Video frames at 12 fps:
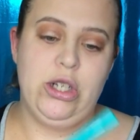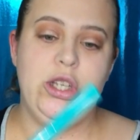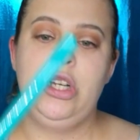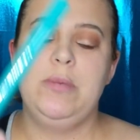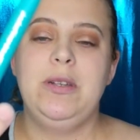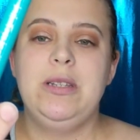So
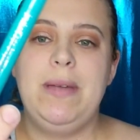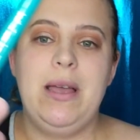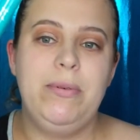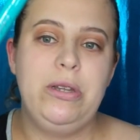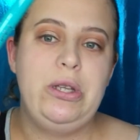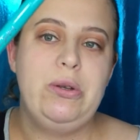you're supposed to be
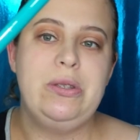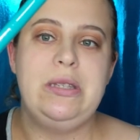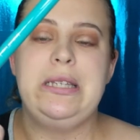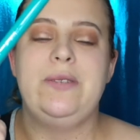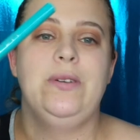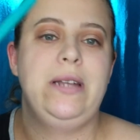able to use
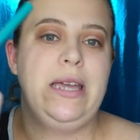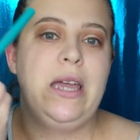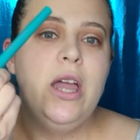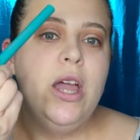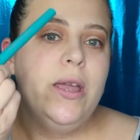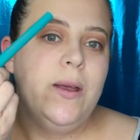this for like
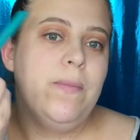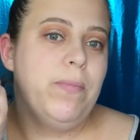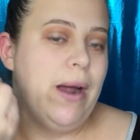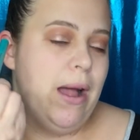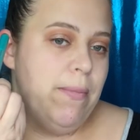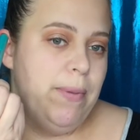your
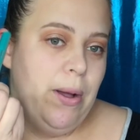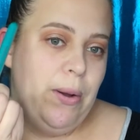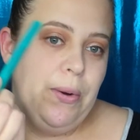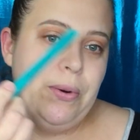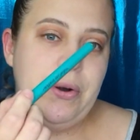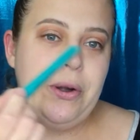brow
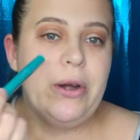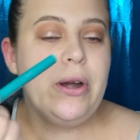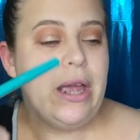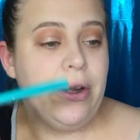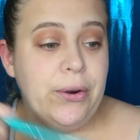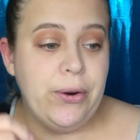bone or your
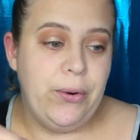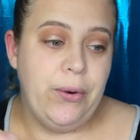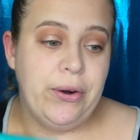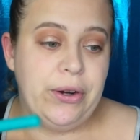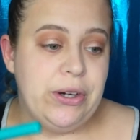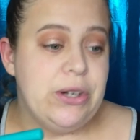inner
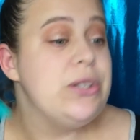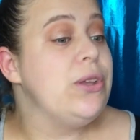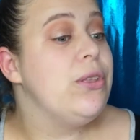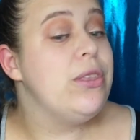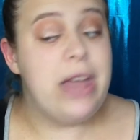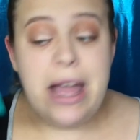corner.
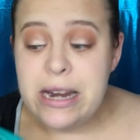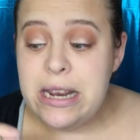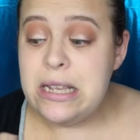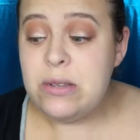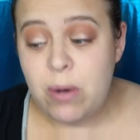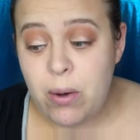So that
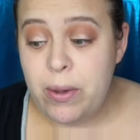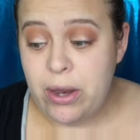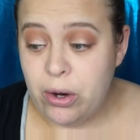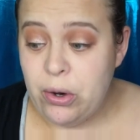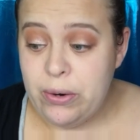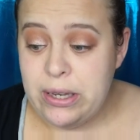is what we
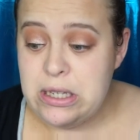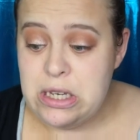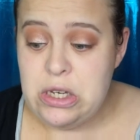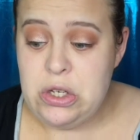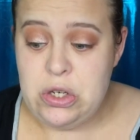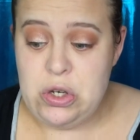are going to
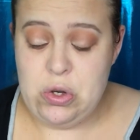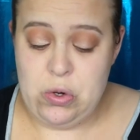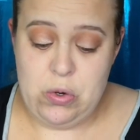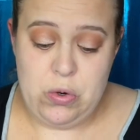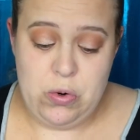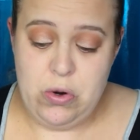
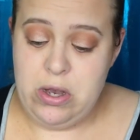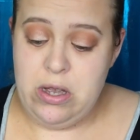do.